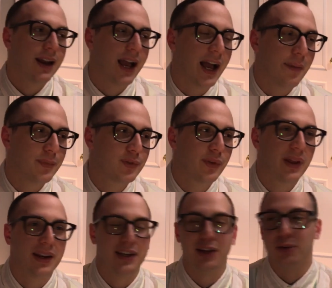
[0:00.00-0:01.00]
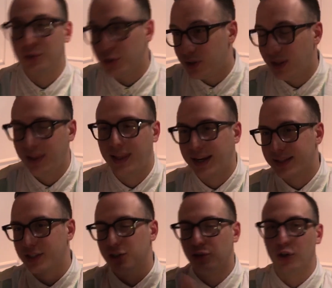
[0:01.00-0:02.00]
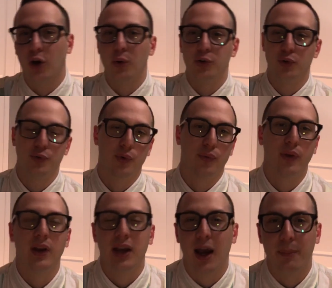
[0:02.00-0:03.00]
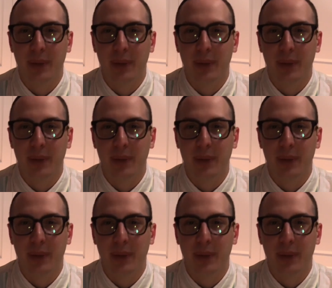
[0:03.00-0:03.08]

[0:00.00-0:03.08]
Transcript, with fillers: Um, so then, you know, she, like I said, she'll go into sort of a,